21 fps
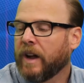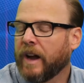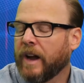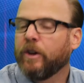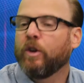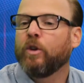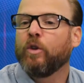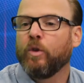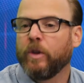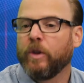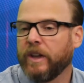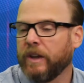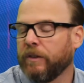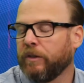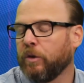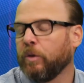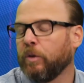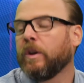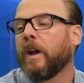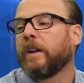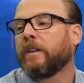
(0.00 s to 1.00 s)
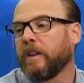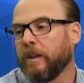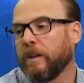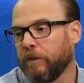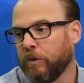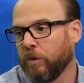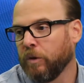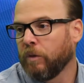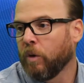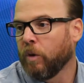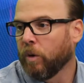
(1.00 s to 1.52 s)
I know who to give it to and not to
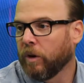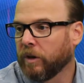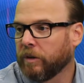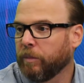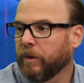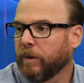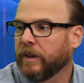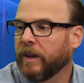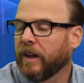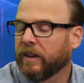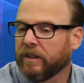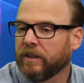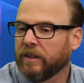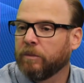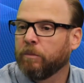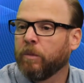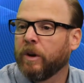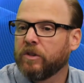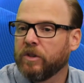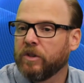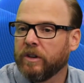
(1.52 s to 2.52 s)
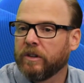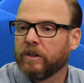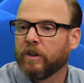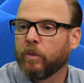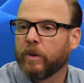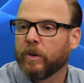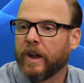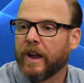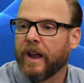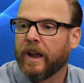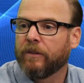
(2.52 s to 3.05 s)
give it to, of course. But yes, it's much
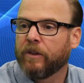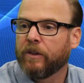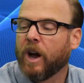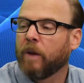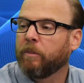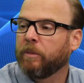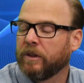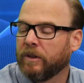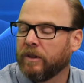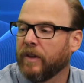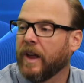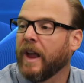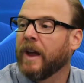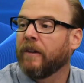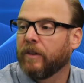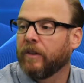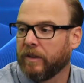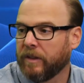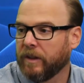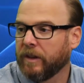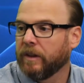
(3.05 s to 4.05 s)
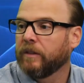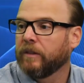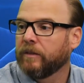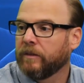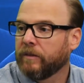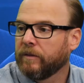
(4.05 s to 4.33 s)
easier when I have copies of everything.